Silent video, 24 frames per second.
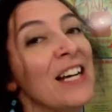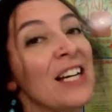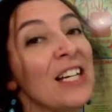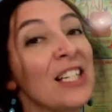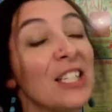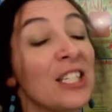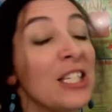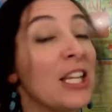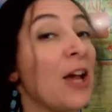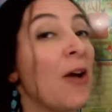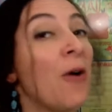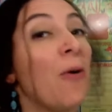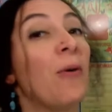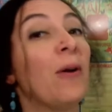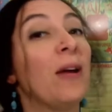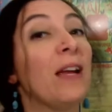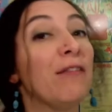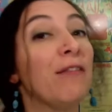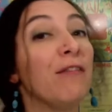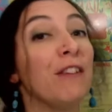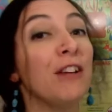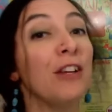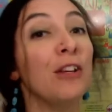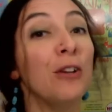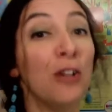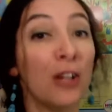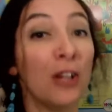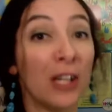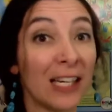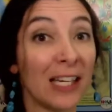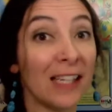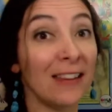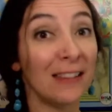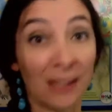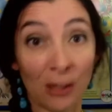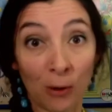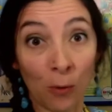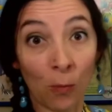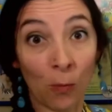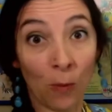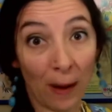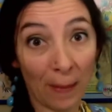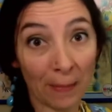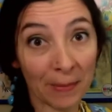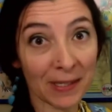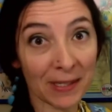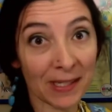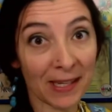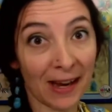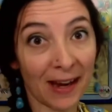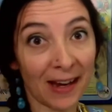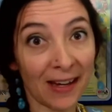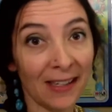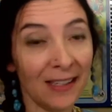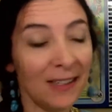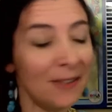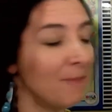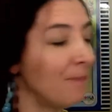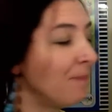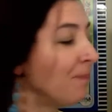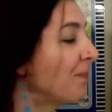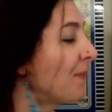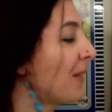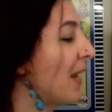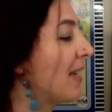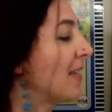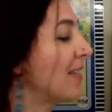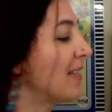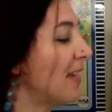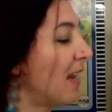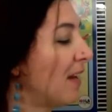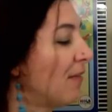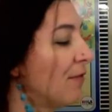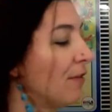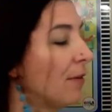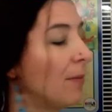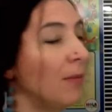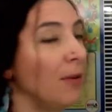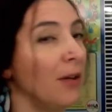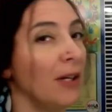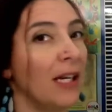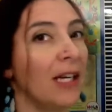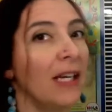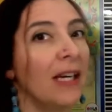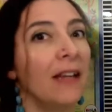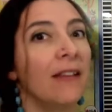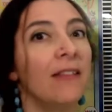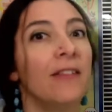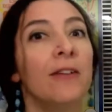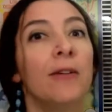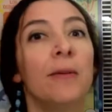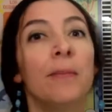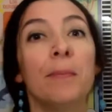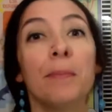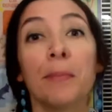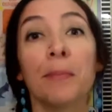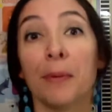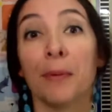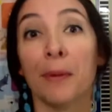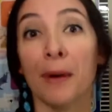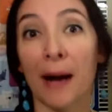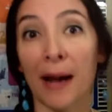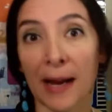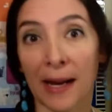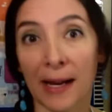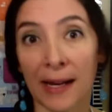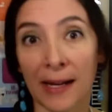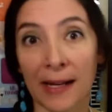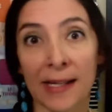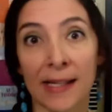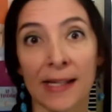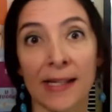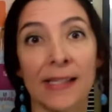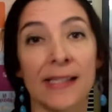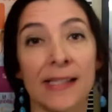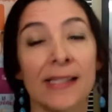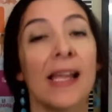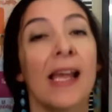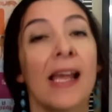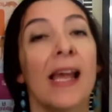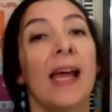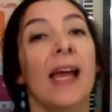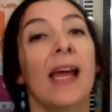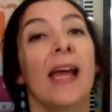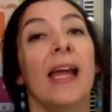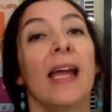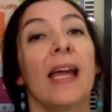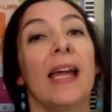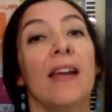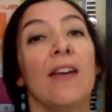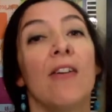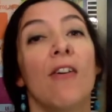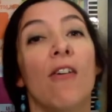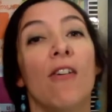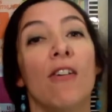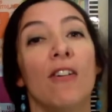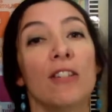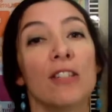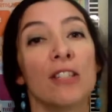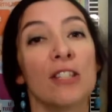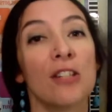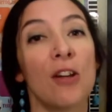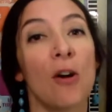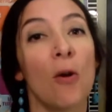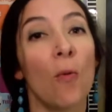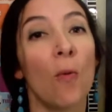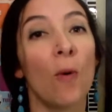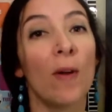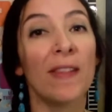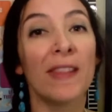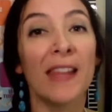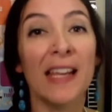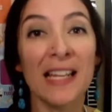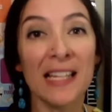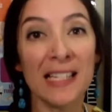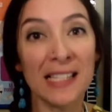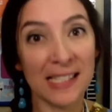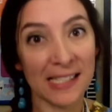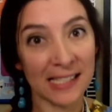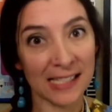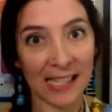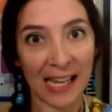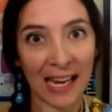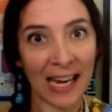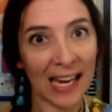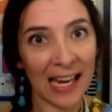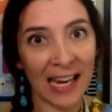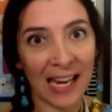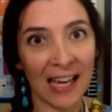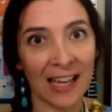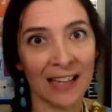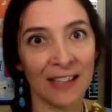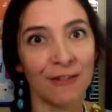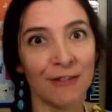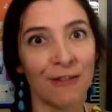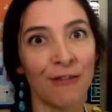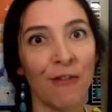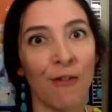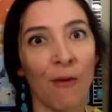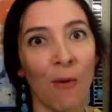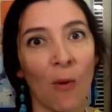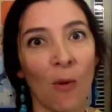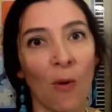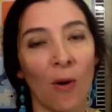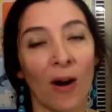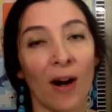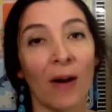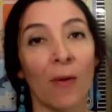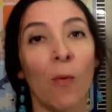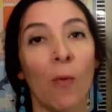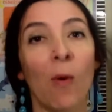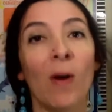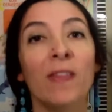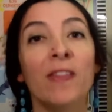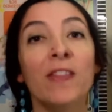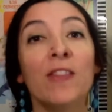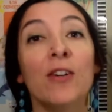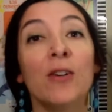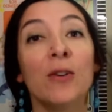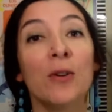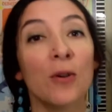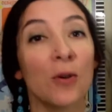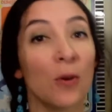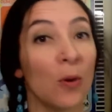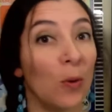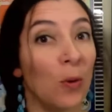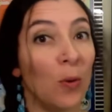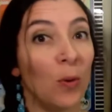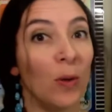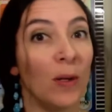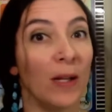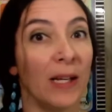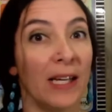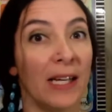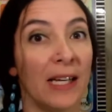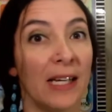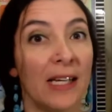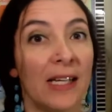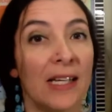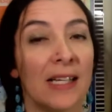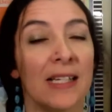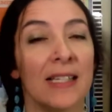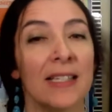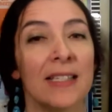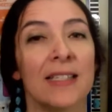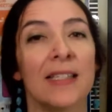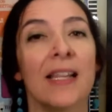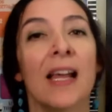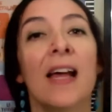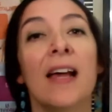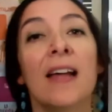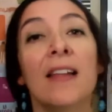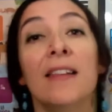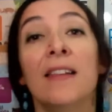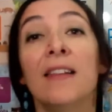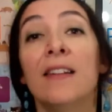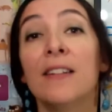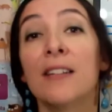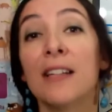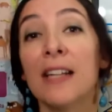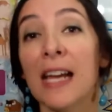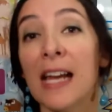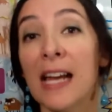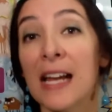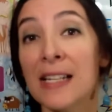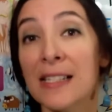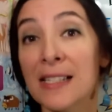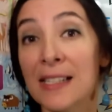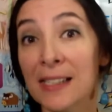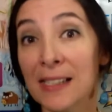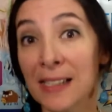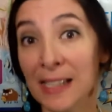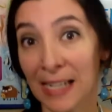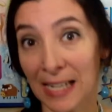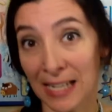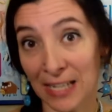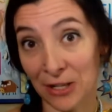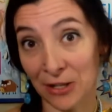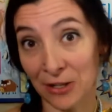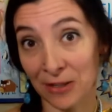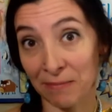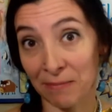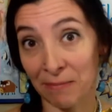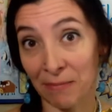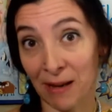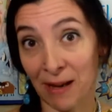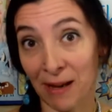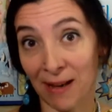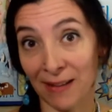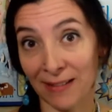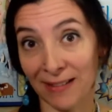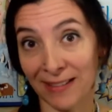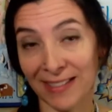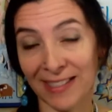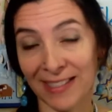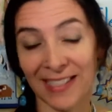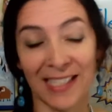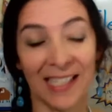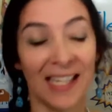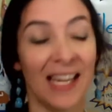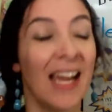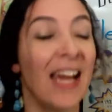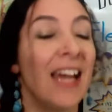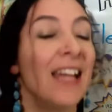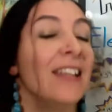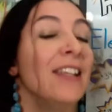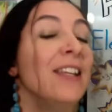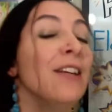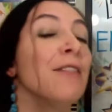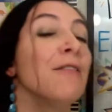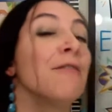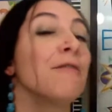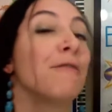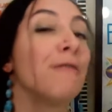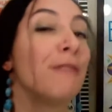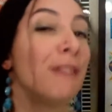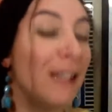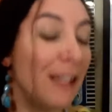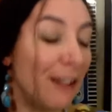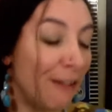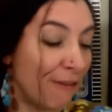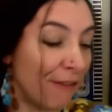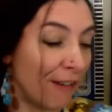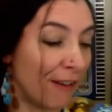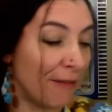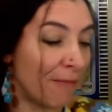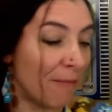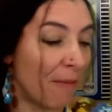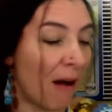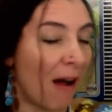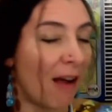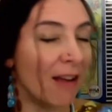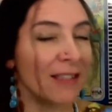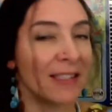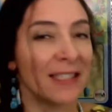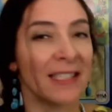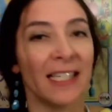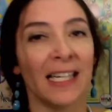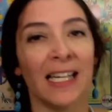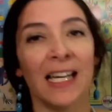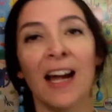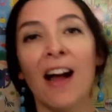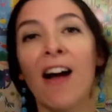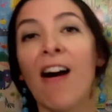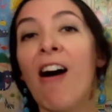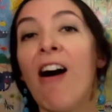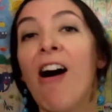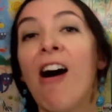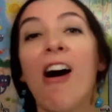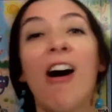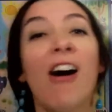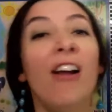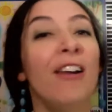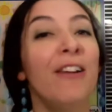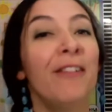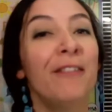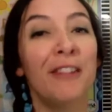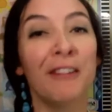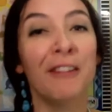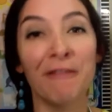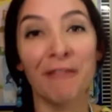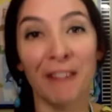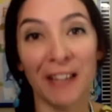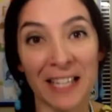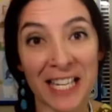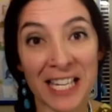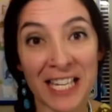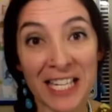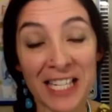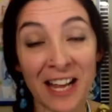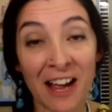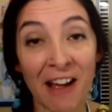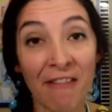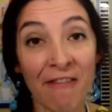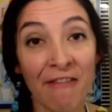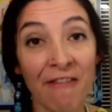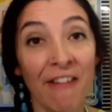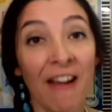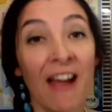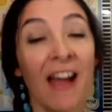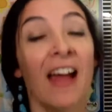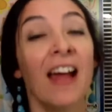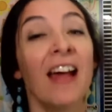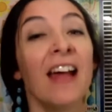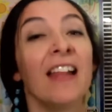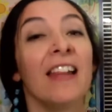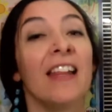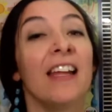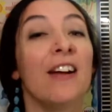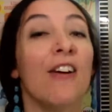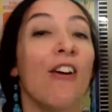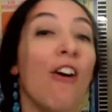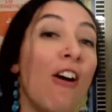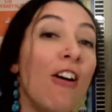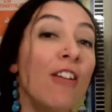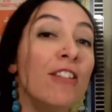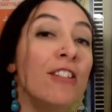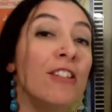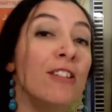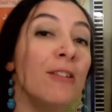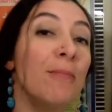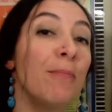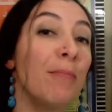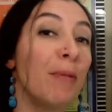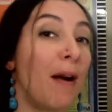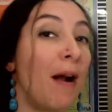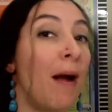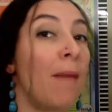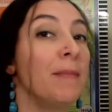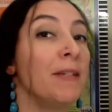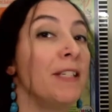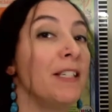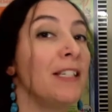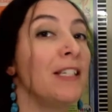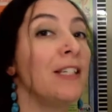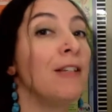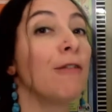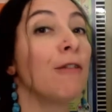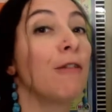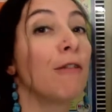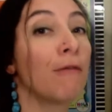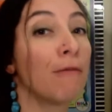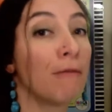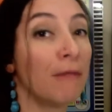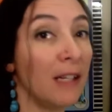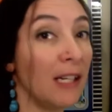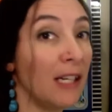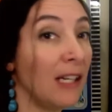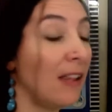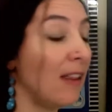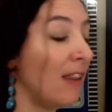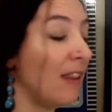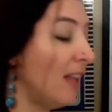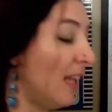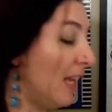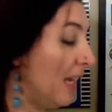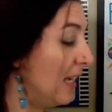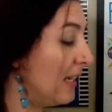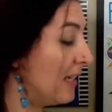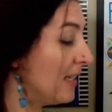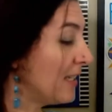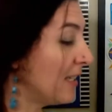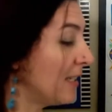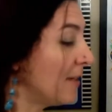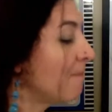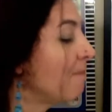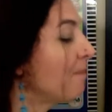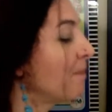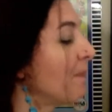So if you look at their website, aside from looking at their price and also what they stand for and what their goal is, their cancellation policy, their refund policy, all of the fun stuff, they also promise you 3 things.